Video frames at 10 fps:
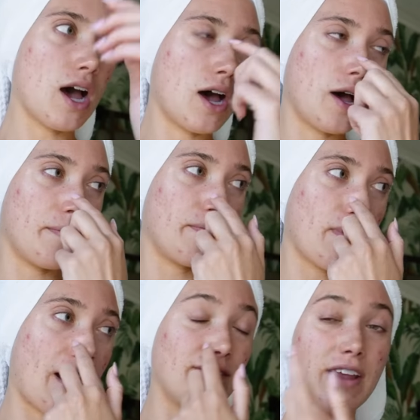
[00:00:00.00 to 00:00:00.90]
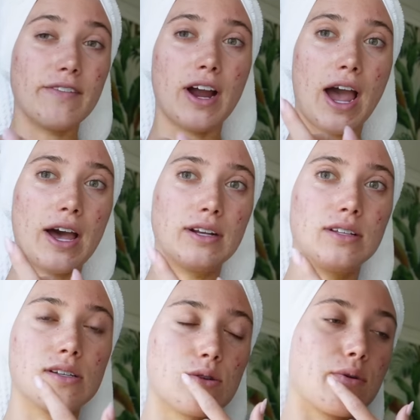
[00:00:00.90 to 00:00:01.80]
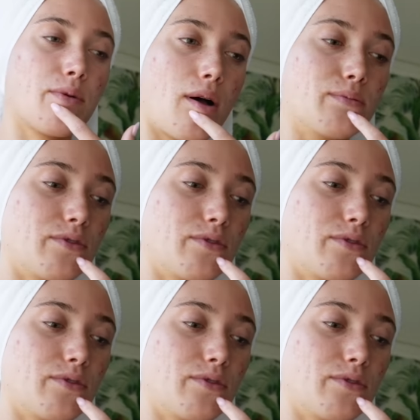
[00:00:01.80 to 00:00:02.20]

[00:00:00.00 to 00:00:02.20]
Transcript: um i've never had this sort of problem